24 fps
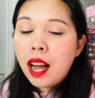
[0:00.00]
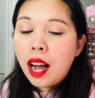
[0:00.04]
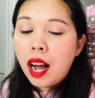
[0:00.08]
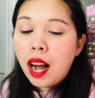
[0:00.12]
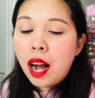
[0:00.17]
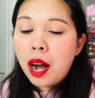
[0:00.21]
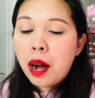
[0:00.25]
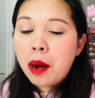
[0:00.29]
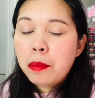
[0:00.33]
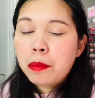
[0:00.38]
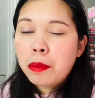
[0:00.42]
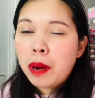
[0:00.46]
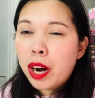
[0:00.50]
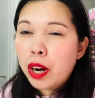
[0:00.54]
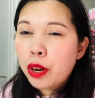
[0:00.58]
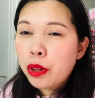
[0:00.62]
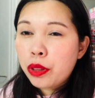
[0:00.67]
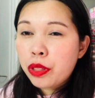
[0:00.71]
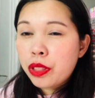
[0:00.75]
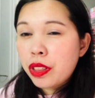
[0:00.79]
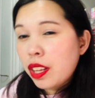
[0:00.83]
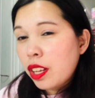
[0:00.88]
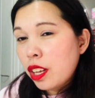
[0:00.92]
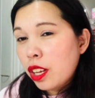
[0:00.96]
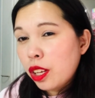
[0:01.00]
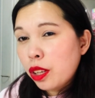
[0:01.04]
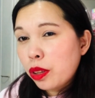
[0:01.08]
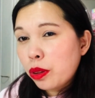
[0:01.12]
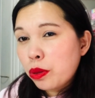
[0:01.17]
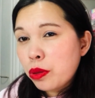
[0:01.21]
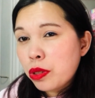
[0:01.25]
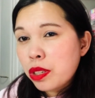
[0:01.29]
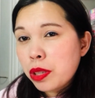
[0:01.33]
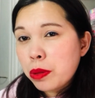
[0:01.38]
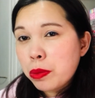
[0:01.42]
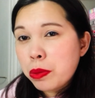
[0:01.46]
Are you thinking
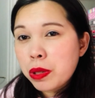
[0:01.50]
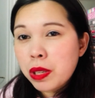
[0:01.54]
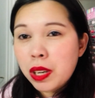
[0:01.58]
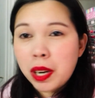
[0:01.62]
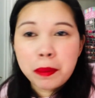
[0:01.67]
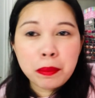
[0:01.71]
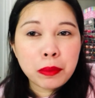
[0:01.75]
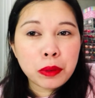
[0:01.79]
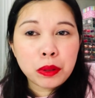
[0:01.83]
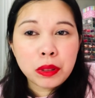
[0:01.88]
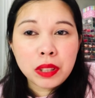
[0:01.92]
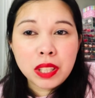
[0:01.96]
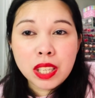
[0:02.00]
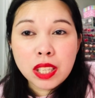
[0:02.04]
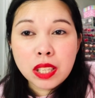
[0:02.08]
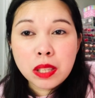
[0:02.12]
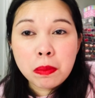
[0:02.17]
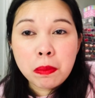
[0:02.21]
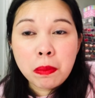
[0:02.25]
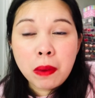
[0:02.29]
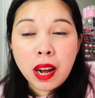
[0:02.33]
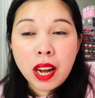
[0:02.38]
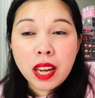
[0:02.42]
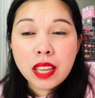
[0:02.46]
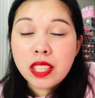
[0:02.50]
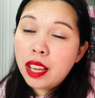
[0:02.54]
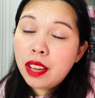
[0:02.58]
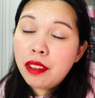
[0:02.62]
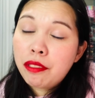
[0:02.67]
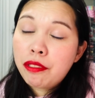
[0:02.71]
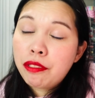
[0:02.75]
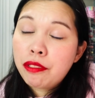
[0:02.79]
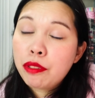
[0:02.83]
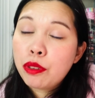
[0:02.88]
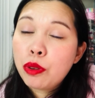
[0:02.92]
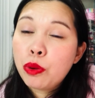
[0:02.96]
to subscribe to this box?
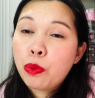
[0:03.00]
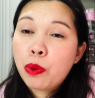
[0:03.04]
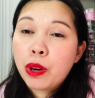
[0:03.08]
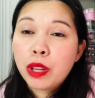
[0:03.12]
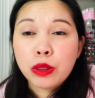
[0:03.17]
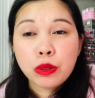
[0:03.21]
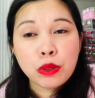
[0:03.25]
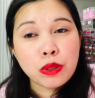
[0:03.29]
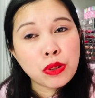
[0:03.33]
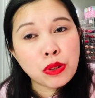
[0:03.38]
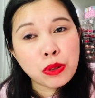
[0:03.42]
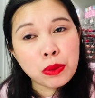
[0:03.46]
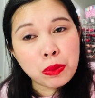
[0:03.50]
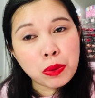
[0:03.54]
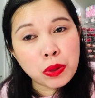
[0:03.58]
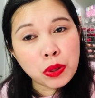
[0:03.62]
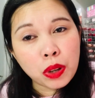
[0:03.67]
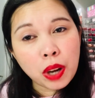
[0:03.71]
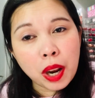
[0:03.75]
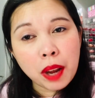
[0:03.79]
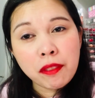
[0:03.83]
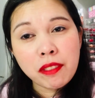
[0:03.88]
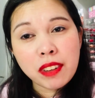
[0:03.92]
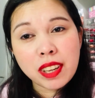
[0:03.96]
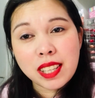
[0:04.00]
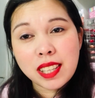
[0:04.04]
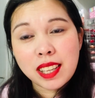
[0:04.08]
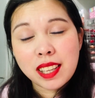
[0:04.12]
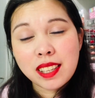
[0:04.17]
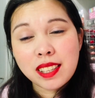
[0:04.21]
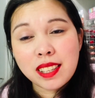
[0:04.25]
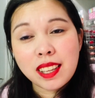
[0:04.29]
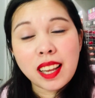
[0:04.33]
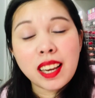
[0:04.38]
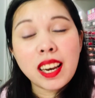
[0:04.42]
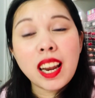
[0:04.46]
If you want to subscribe, as I
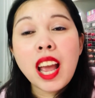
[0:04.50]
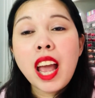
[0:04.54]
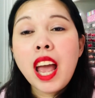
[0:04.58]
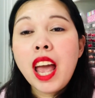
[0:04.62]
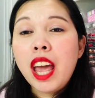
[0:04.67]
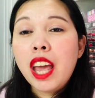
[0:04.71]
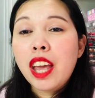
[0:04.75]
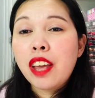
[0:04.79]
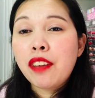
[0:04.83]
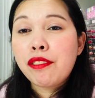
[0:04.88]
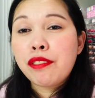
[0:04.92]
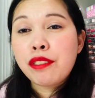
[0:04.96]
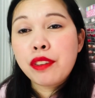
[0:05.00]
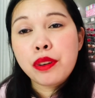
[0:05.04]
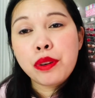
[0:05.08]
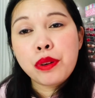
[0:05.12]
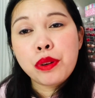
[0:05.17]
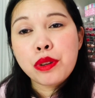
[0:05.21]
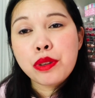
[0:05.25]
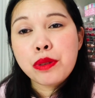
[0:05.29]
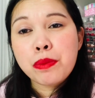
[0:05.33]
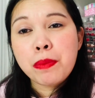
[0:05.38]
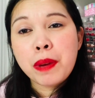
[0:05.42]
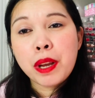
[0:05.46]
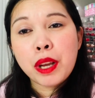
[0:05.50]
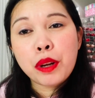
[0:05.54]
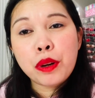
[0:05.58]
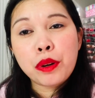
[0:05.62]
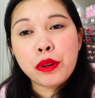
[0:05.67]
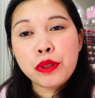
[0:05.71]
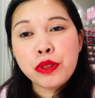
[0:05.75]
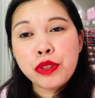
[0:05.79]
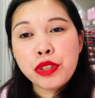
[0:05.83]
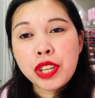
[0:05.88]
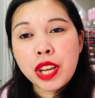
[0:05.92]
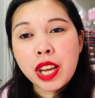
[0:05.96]
said, if you use my
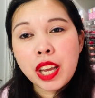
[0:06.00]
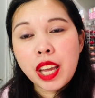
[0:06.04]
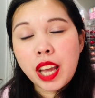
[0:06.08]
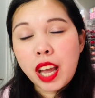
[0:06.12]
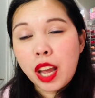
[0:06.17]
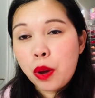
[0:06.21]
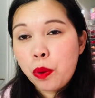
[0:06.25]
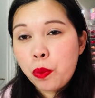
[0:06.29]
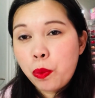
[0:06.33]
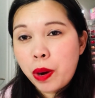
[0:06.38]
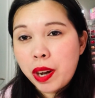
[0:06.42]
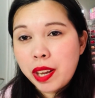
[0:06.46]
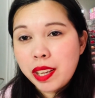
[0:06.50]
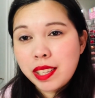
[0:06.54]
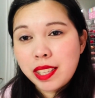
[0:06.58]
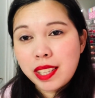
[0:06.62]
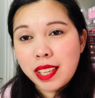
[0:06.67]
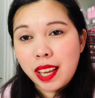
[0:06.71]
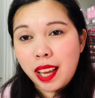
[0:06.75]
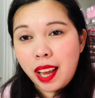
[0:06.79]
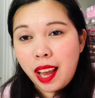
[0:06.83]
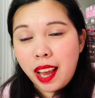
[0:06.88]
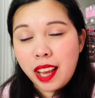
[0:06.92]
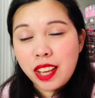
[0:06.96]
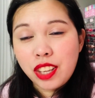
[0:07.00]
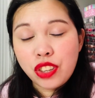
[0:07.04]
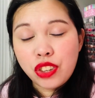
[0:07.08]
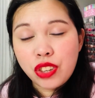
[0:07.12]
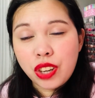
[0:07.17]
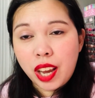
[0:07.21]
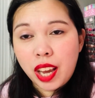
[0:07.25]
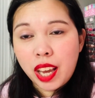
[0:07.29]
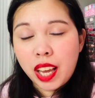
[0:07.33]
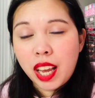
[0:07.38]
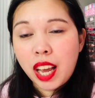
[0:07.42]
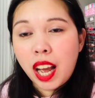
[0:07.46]
code
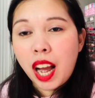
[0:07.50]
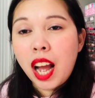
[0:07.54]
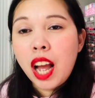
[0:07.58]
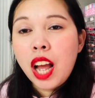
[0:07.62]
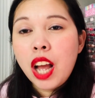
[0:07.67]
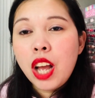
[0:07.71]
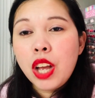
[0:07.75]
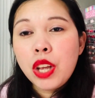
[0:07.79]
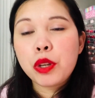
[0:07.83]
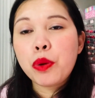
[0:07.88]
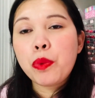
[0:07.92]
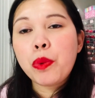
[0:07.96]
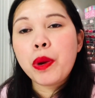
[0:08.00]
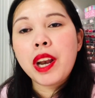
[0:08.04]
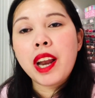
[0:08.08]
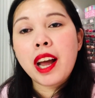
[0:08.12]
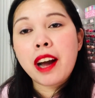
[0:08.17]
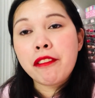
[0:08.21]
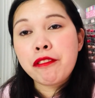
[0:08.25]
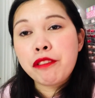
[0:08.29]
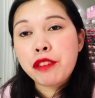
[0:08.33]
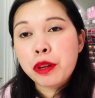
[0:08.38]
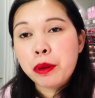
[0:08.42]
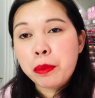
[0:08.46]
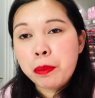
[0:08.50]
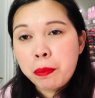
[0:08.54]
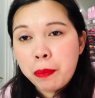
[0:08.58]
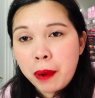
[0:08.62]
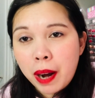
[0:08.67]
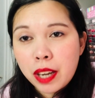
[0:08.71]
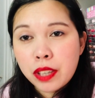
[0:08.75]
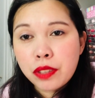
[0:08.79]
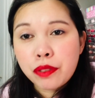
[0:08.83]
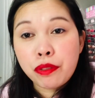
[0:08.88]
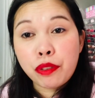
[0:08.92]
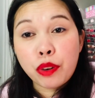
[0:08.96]
JAYCA, you will have your
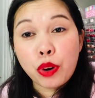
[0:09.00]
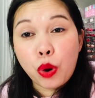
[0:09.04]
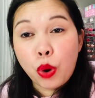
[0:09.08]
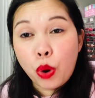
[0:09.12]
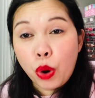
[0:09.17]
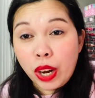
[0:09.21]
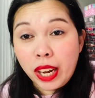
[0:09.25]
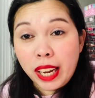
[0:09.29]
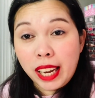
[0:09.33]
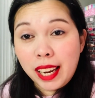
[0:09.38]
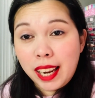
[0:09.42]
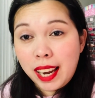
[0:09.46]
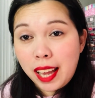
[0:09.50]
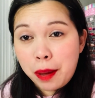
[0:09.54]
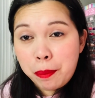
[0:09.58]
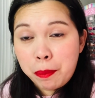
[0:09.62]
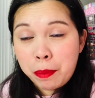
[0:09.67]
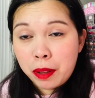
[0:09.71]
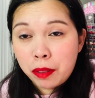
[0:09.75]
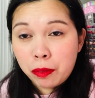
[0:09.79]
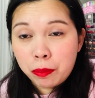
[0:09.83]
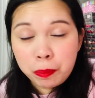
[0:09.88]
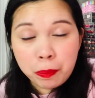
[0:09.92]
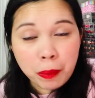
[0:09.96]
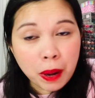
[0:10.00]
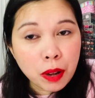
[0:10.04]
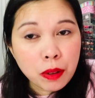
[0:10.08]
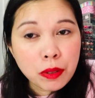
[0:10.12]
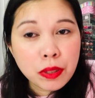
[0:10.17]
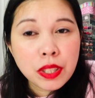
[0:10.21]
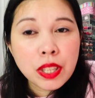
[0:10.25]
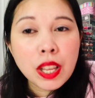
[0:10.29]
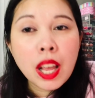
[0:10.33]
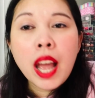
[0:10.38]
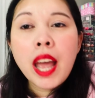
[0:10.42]
box for only 11 pounds.